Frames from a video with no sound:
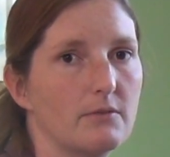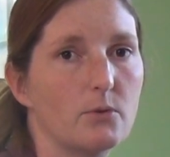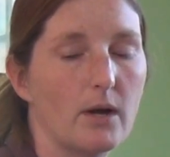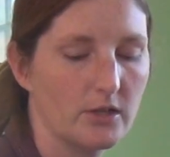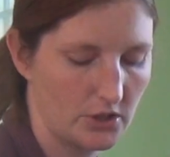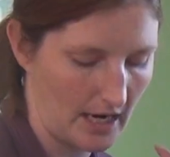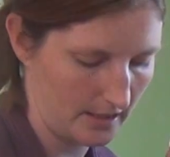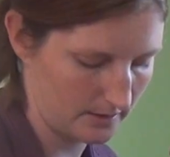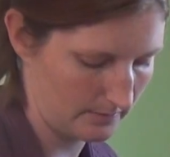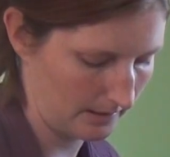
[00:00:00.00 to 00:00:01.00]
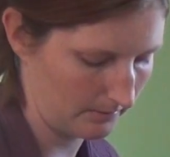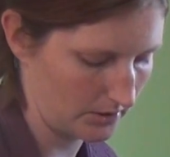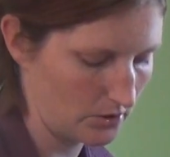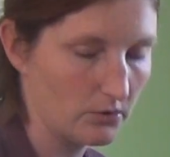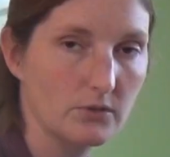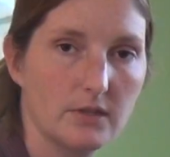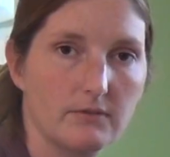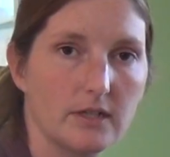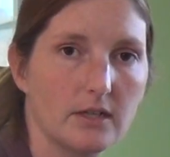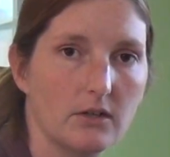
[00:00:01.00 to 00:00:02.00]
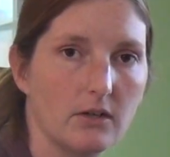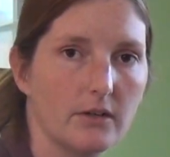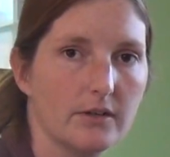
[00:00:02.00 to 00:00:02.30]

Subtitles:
you want your child to be able to use the vehicle